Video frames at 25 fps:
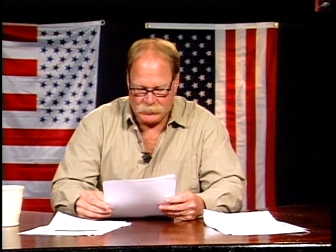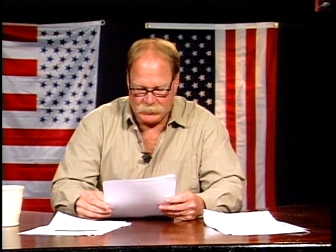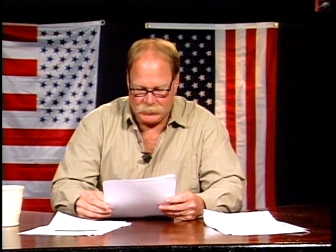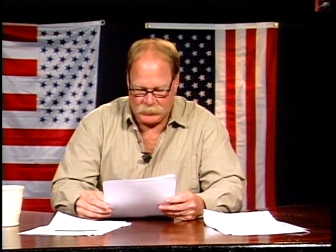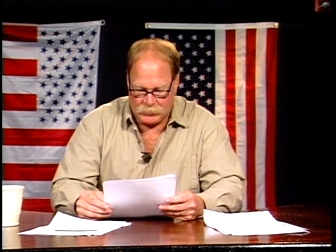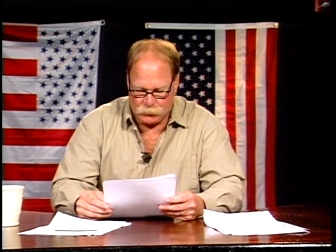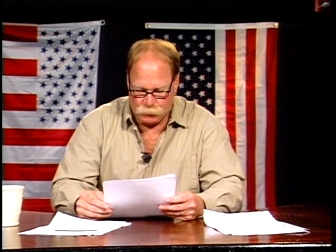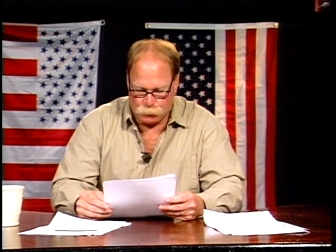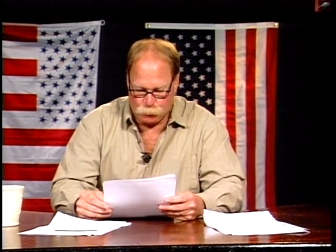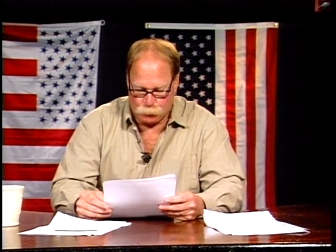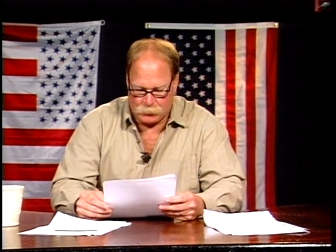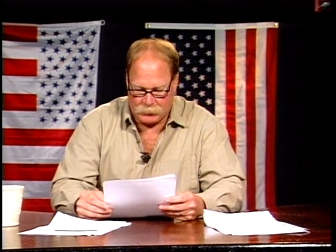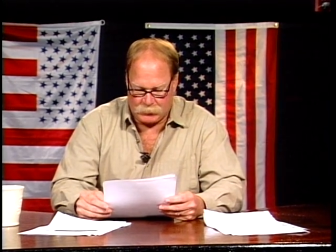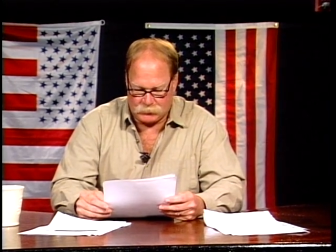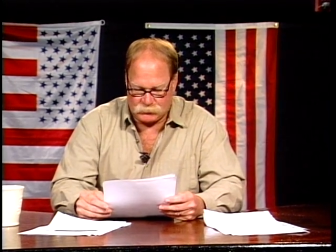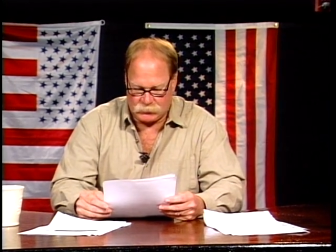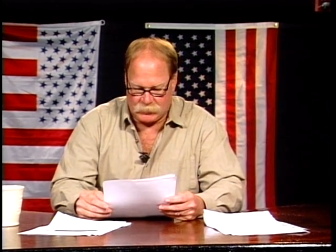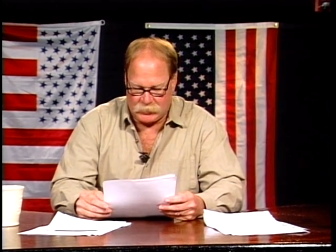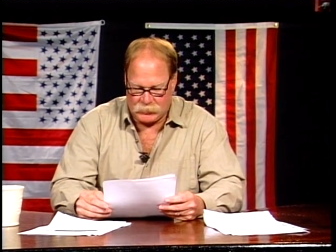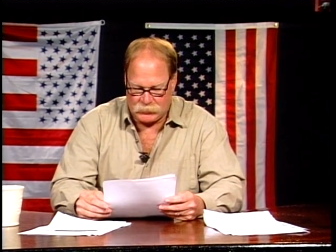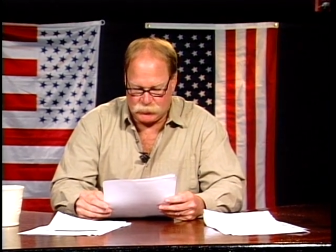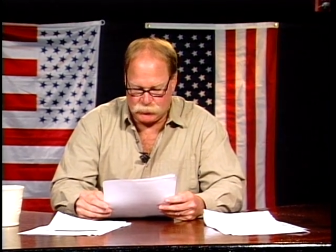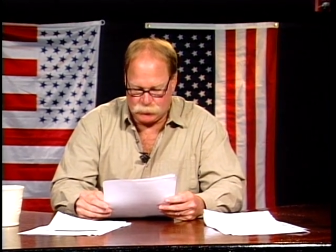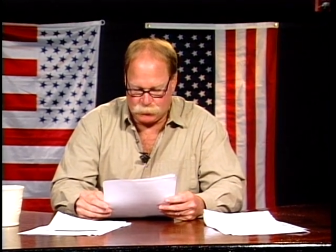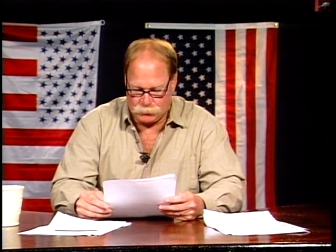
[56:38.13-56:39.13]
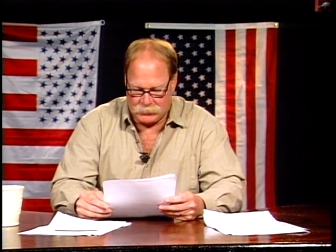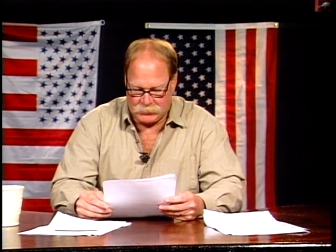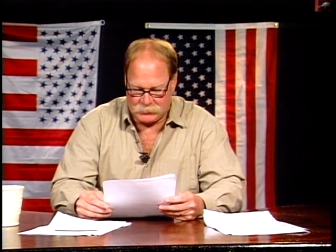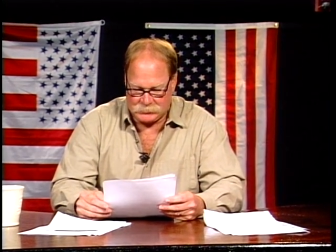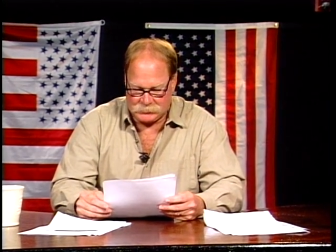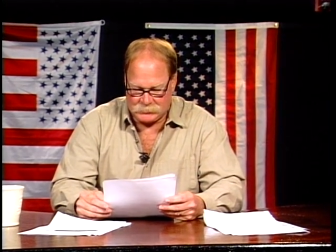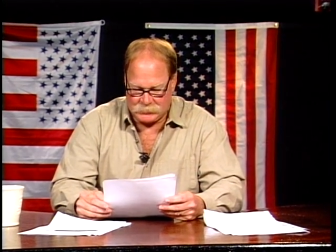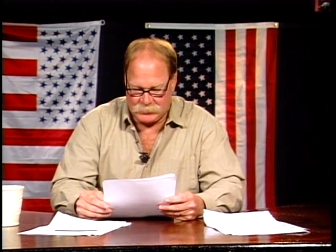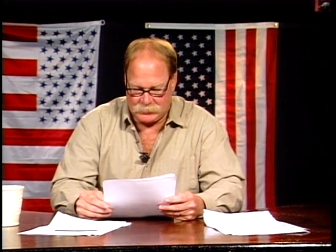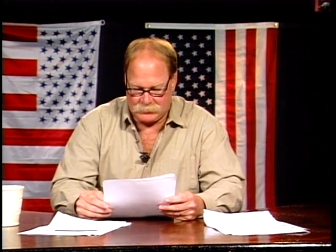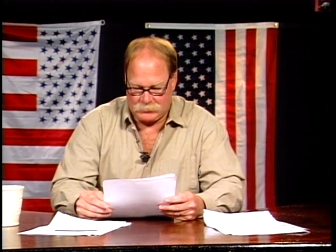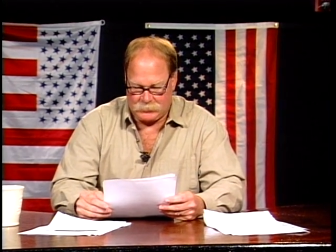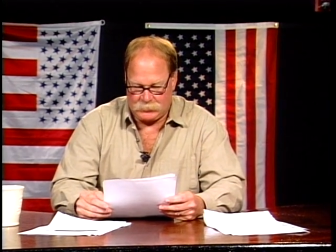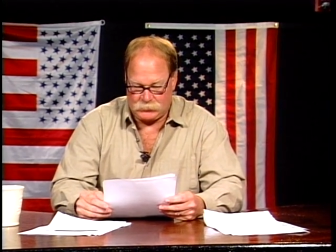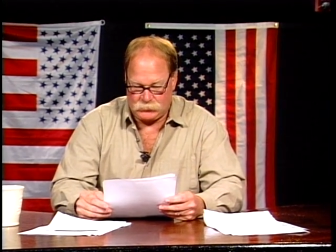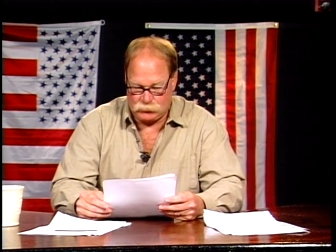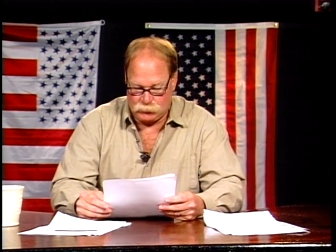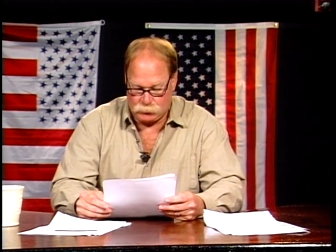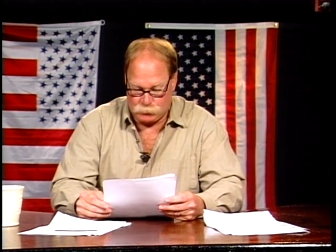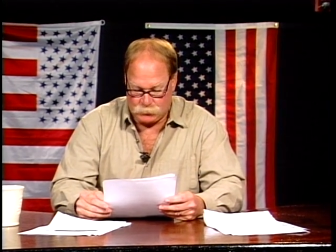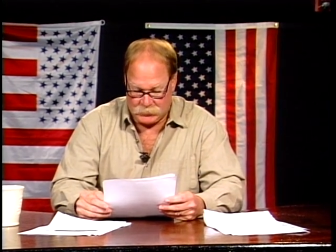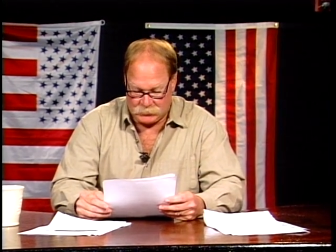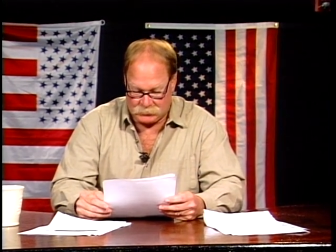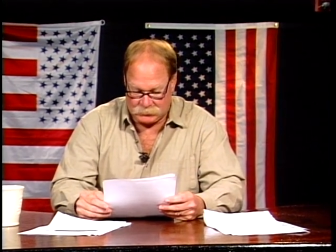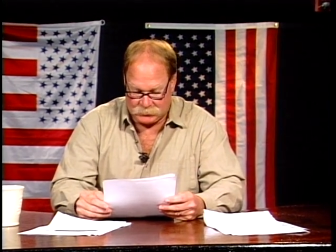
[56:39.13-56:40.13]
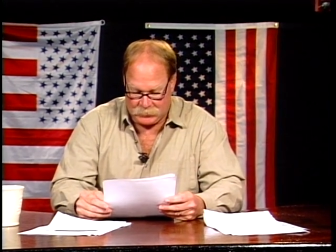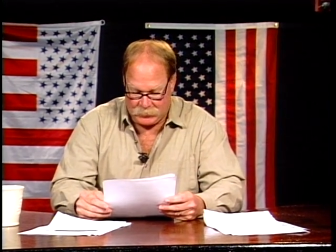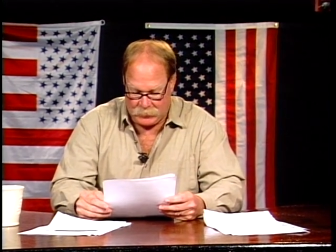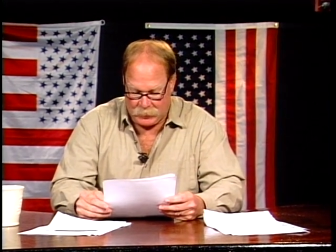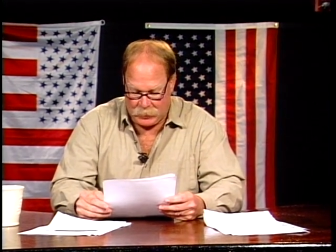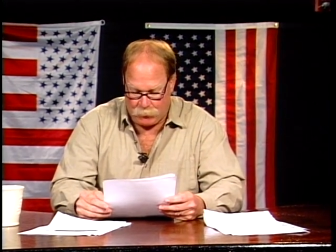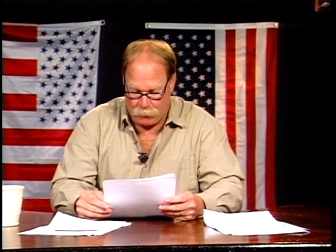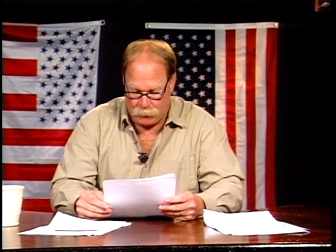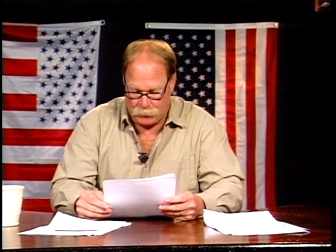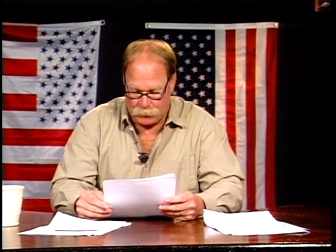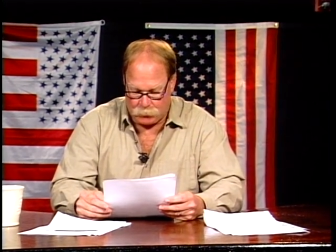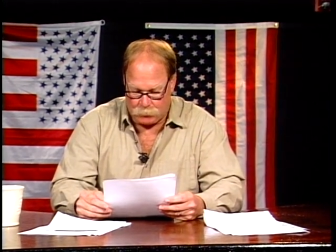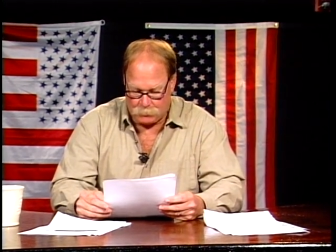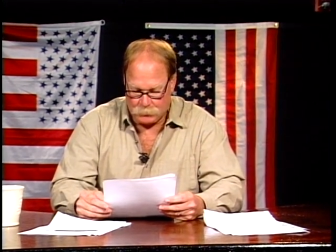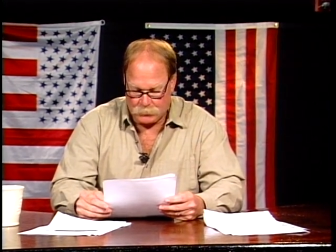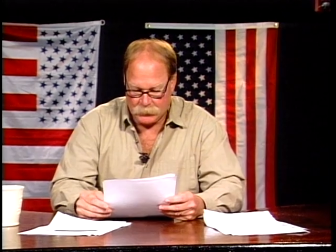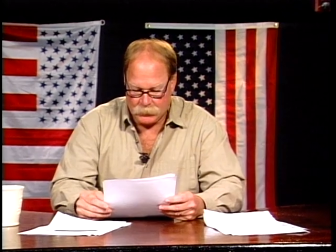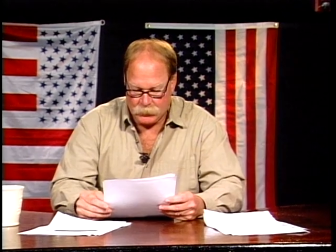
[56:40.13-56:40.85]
in which a U.S. carrier